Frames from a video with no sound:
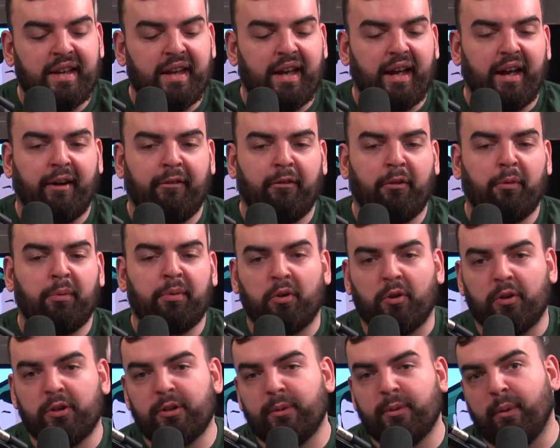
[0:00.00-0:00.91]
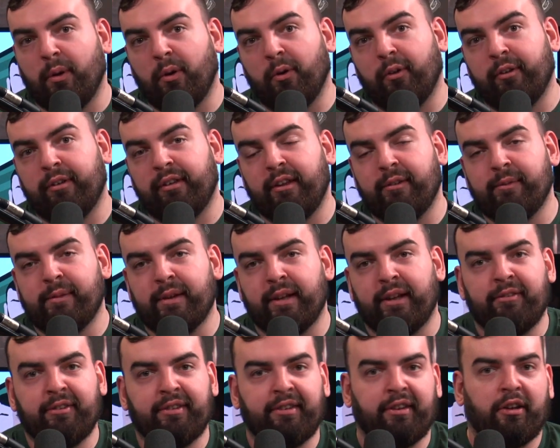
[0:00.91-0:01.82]
I've always talked about saving my
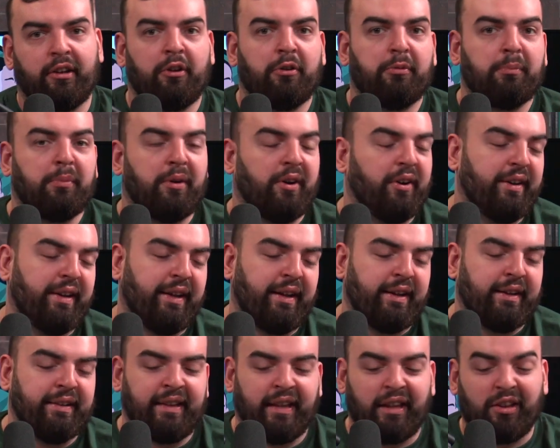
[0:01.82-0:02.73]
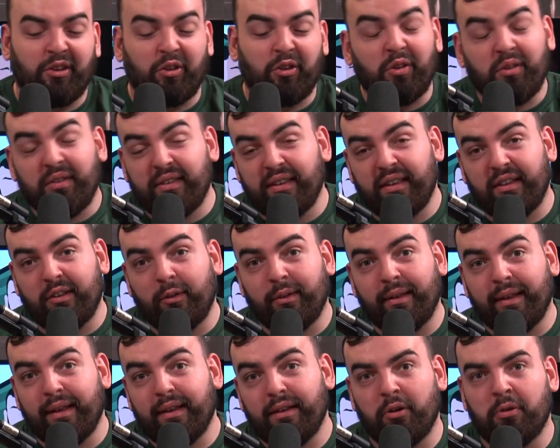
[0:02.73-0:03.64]
life as a young boy, and it continues to do
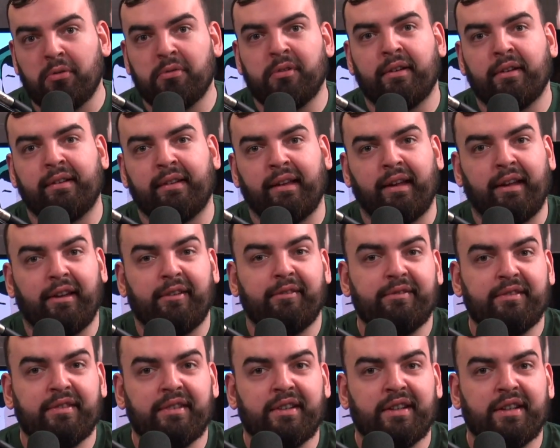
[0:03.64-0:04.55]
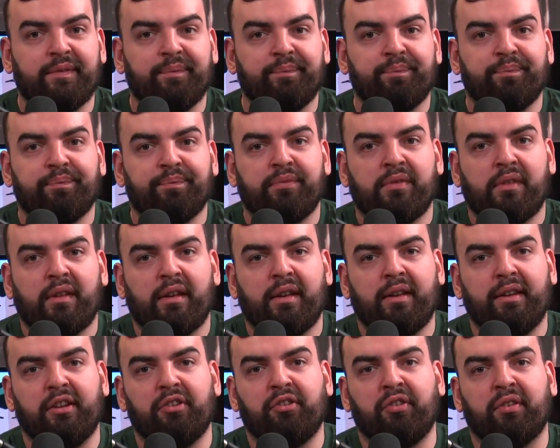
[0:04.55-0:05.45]
that all the time.
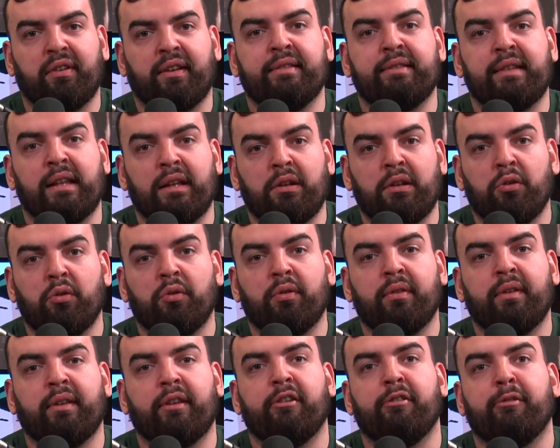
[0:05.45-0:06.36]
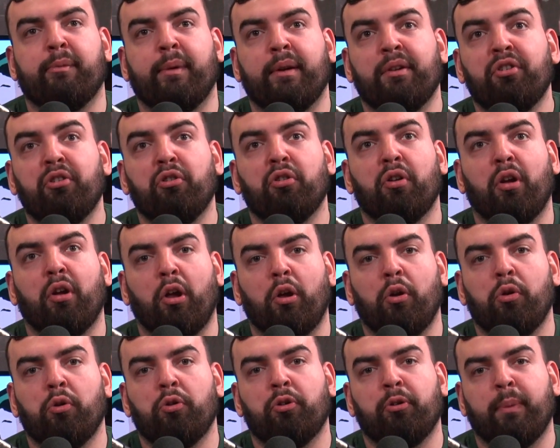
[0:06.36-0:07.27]
Because it just continues to remind you
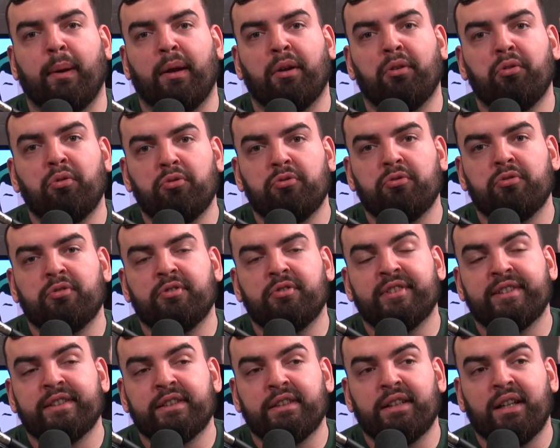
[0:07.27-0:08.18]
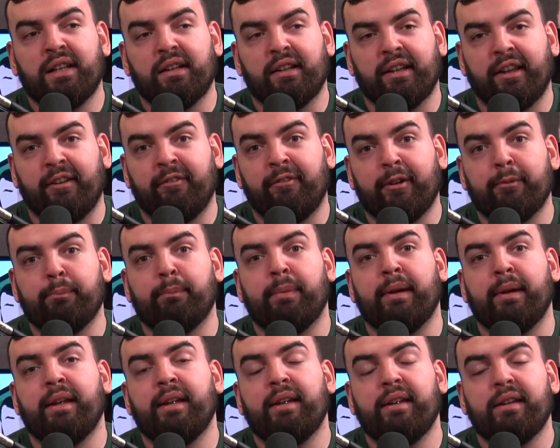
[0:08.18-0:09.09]
how special life can
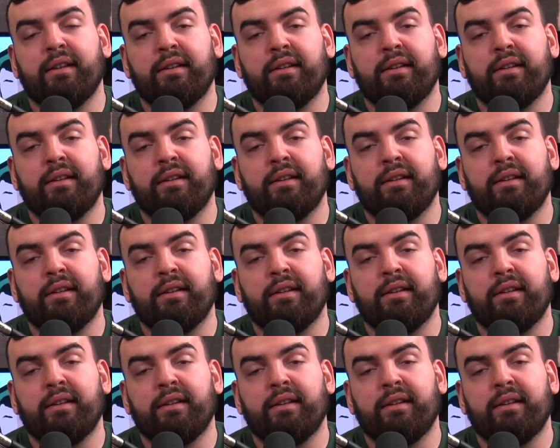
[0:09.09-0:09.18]
be.